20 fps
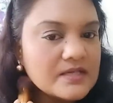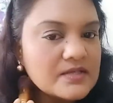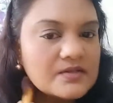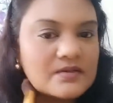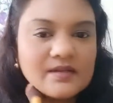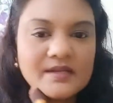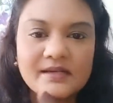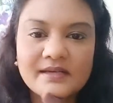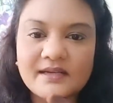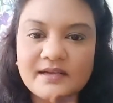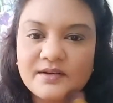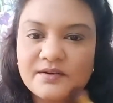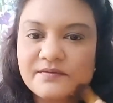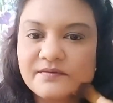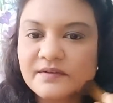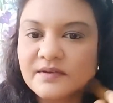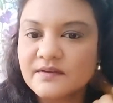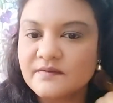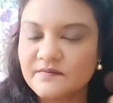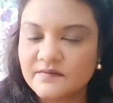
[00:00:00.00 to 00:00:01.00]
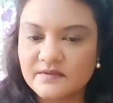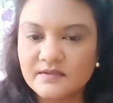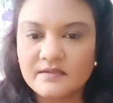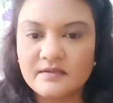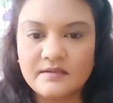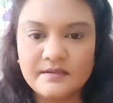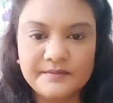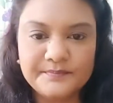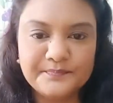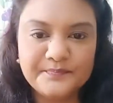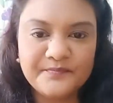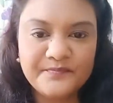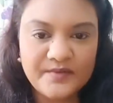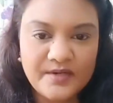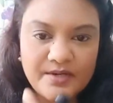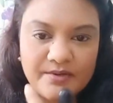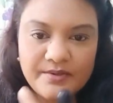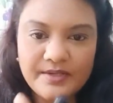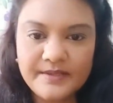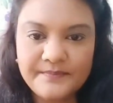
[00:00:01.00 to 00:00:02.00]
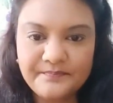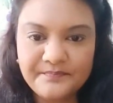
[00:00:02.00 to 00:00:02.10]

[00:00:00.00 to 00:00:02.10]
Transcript: so that kind of gives a very